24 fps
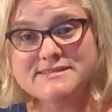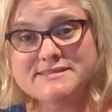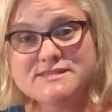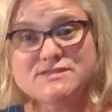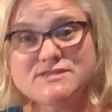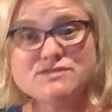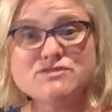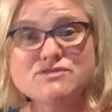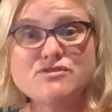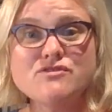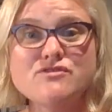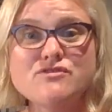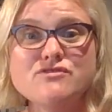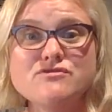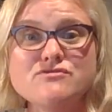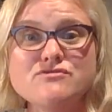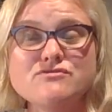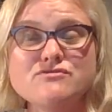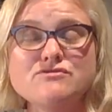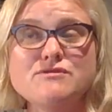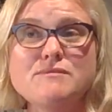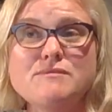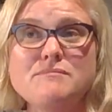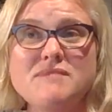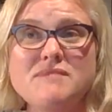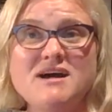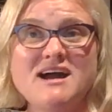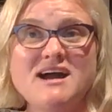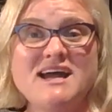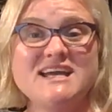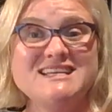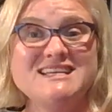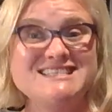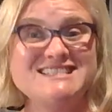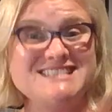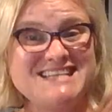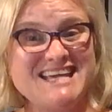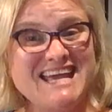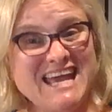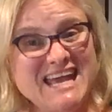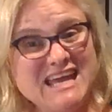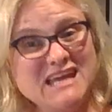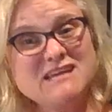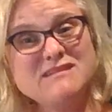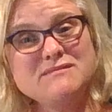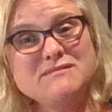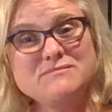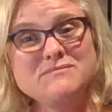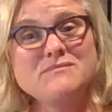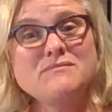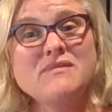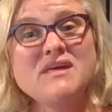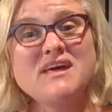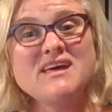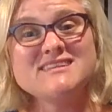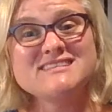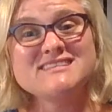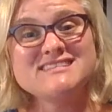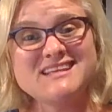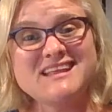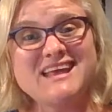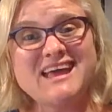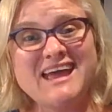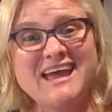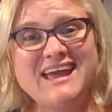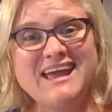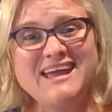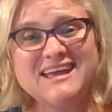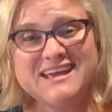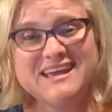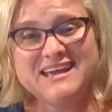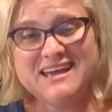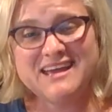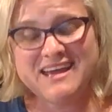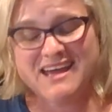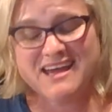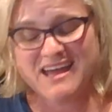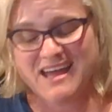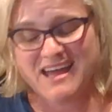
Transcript: so my team today,